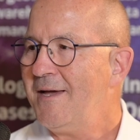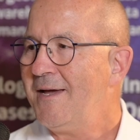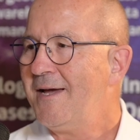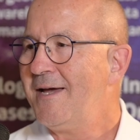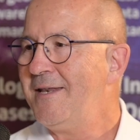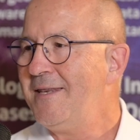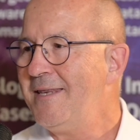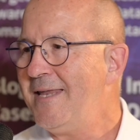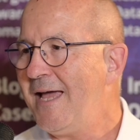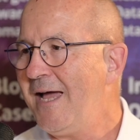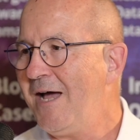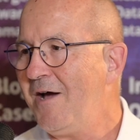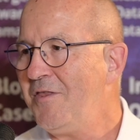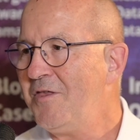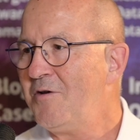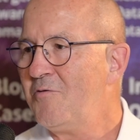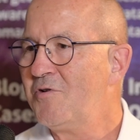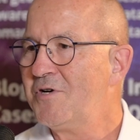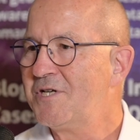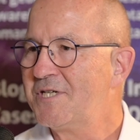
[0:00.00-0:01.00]
And now
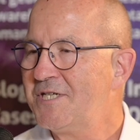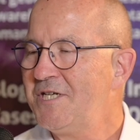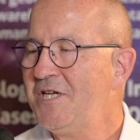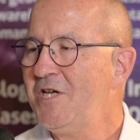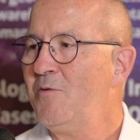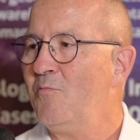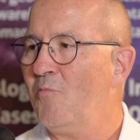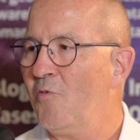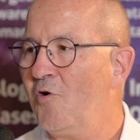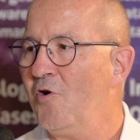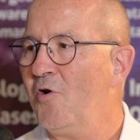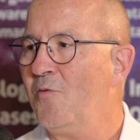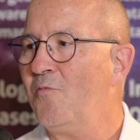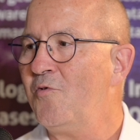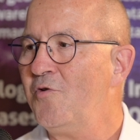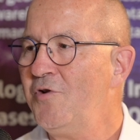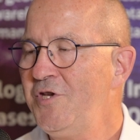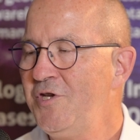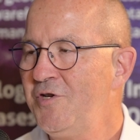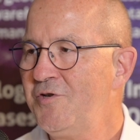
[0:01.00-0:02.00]
that we're seeing more and
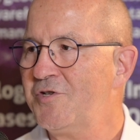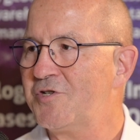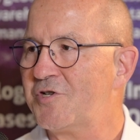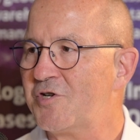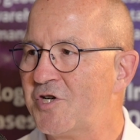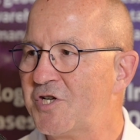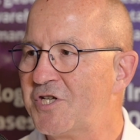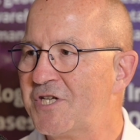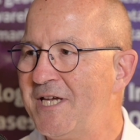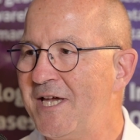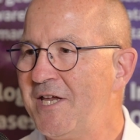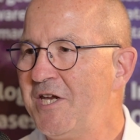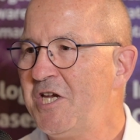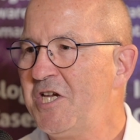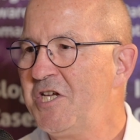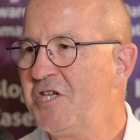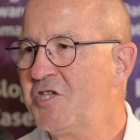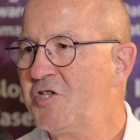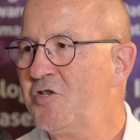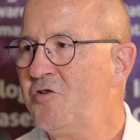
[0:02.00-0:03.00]
more users getting
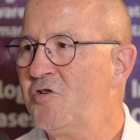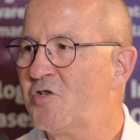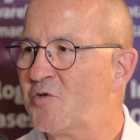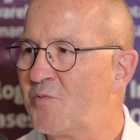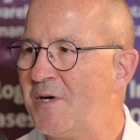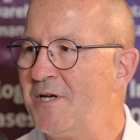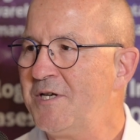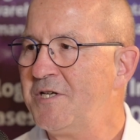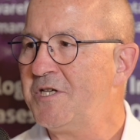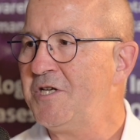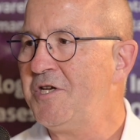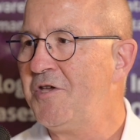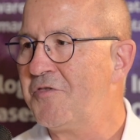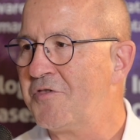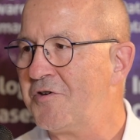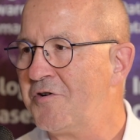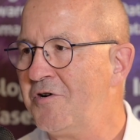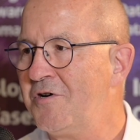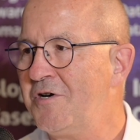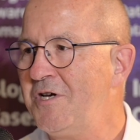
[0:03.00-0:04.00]
into 20,
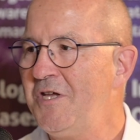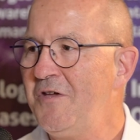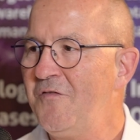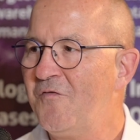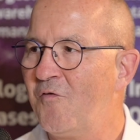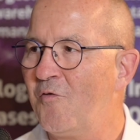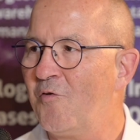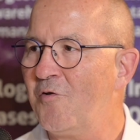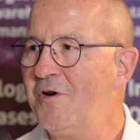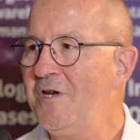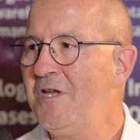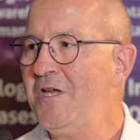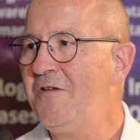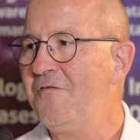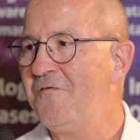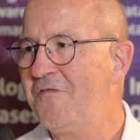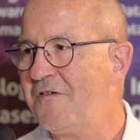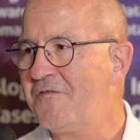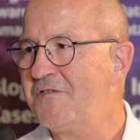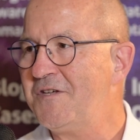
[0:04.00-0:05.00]
30, 40,
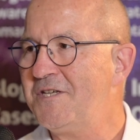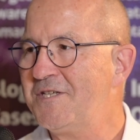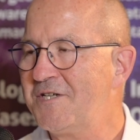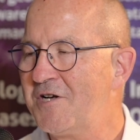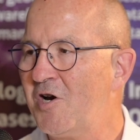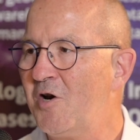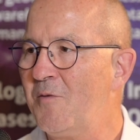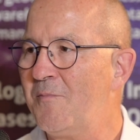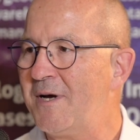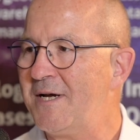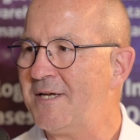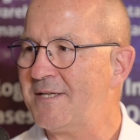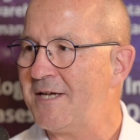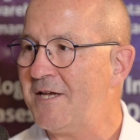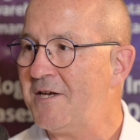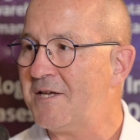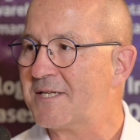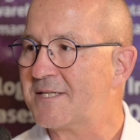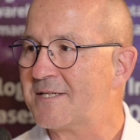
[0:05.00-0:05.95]
50 terabyte data